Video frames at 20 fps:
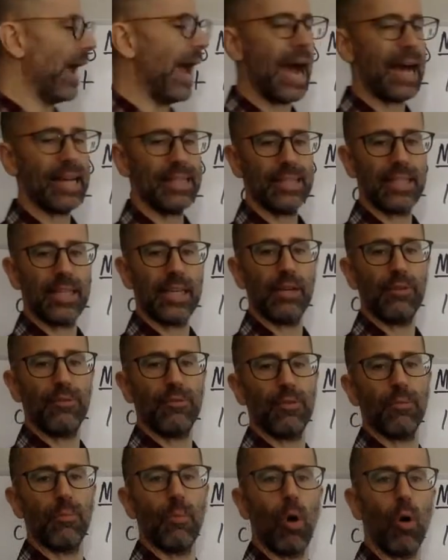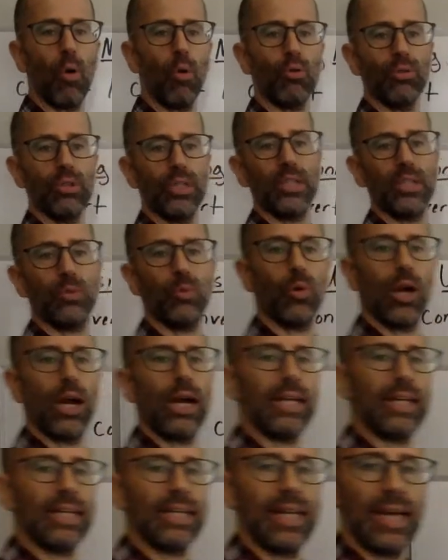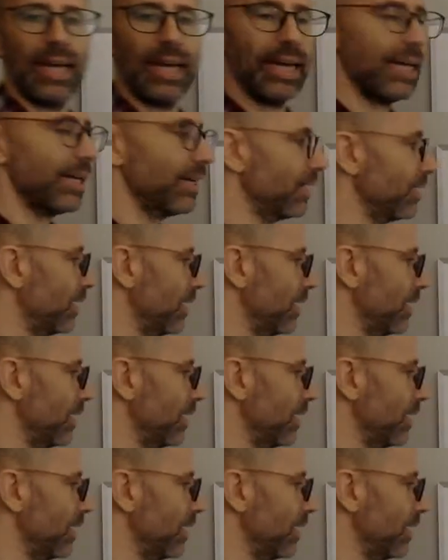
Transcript: asking for moles. That's where I need to end.